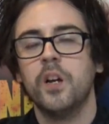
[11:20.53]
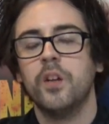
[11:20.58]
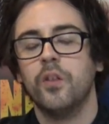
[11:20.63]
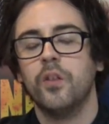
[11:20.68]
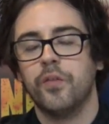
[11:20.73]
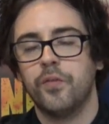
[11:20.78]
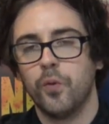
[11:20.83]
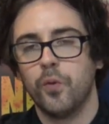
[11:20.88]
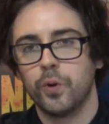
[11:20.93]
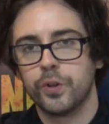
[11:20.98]
the
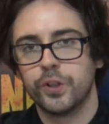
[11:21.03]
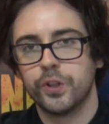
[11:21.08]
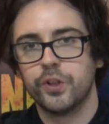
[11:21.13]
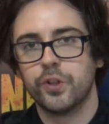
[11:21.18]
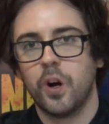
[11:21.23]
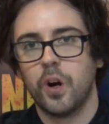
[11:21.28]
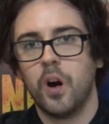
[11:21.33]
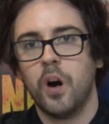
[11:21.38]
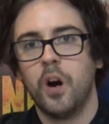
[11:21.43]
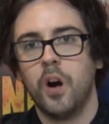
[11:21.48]
forces
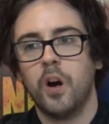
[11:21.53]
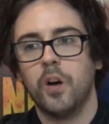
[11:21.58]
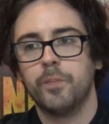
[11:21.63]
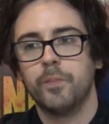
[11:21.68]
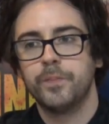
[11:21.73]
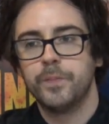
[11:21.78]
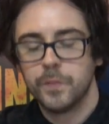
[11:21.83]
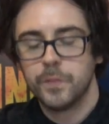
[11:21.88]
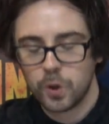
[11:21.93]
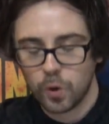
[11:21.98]
are
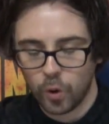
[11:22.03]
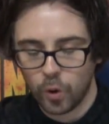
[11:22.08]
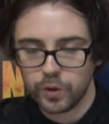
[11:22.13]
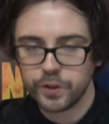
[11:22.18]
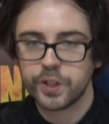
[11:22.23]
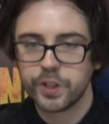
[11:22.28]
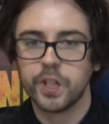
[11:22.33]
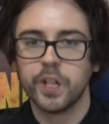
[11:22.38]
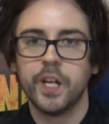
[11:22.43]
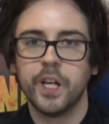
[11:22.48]

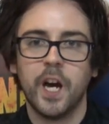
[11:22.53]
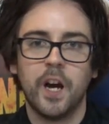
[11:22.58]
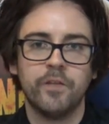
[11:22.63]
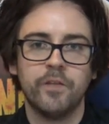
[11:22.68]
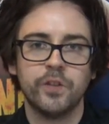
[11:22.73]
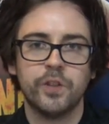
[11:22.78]
constantly having